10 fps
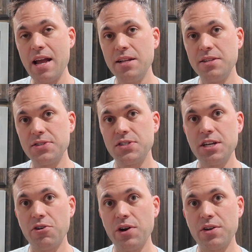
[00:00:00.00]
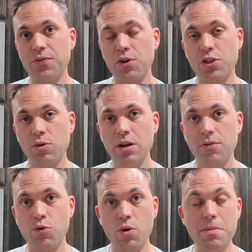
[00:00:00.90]
and sear it for 3 or
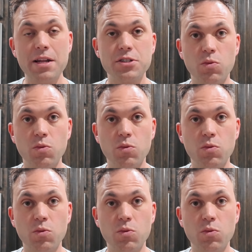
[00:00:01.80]
4 minutes